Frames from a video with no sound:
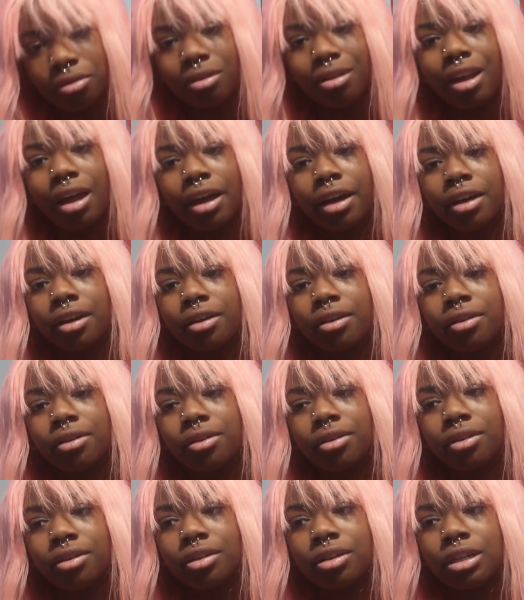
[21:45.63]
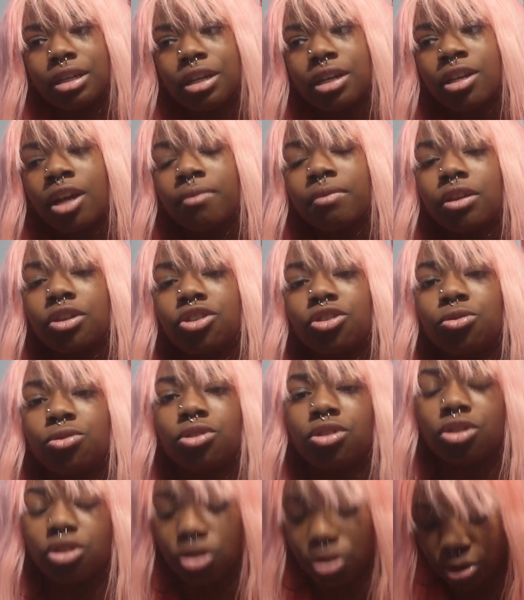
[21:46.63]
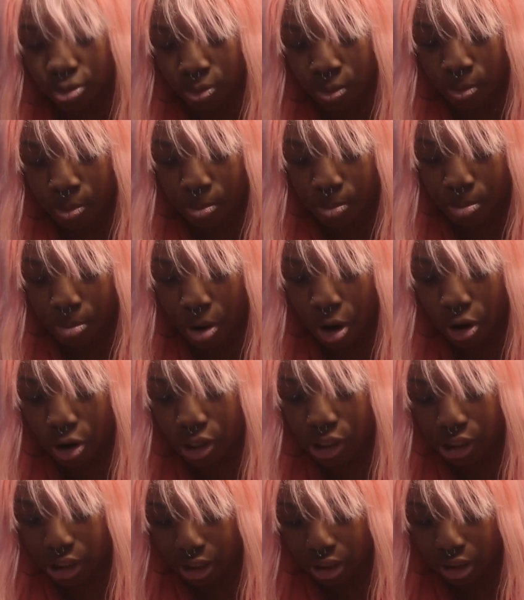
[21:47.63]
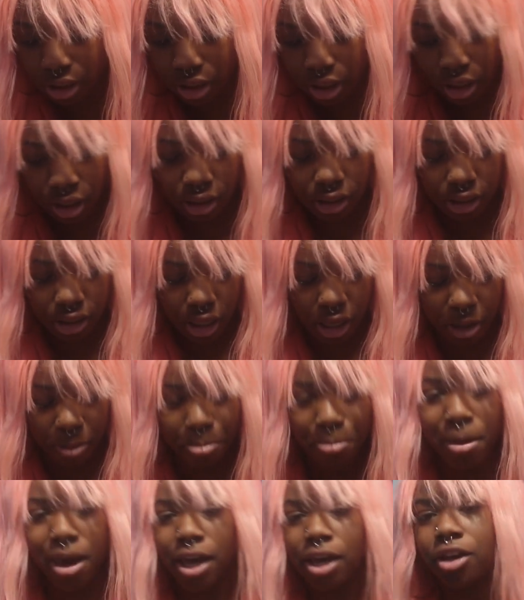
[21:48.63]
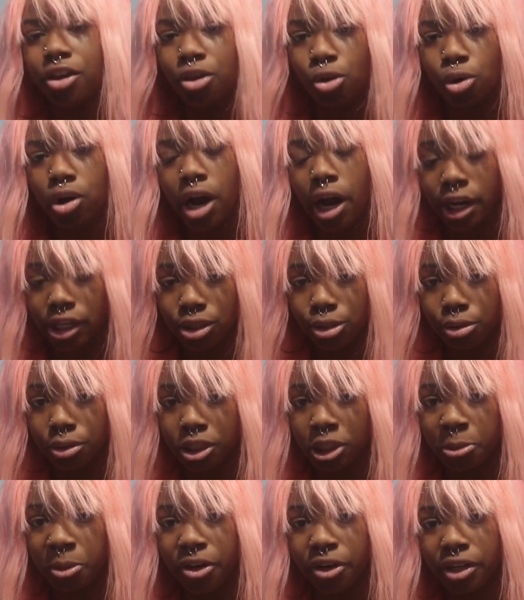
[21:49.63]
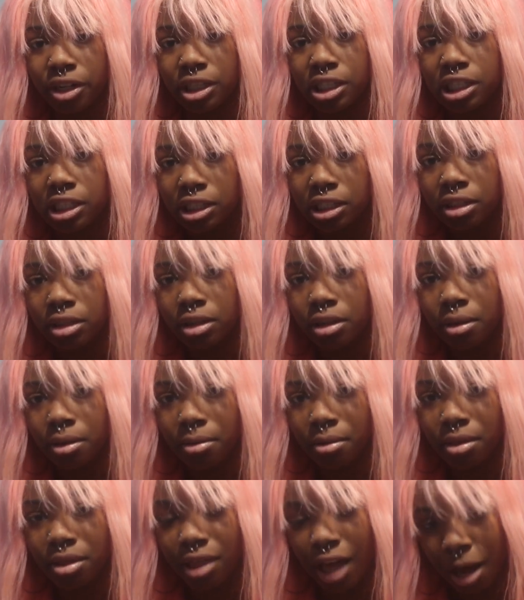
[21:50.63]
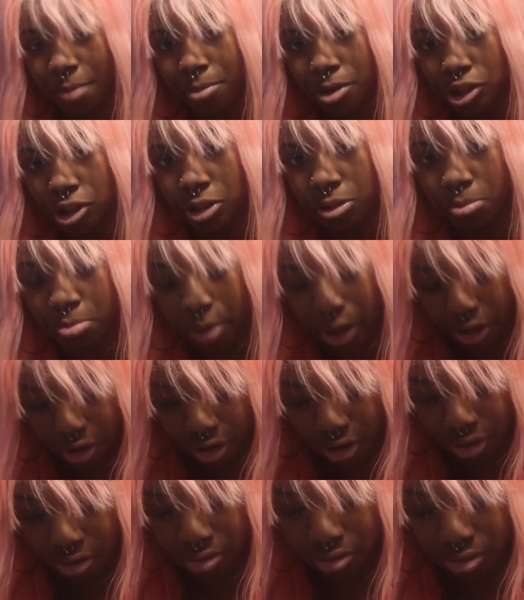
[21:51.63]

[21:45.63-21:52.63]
like stuff that you should do personally to like make your high school experience that much better.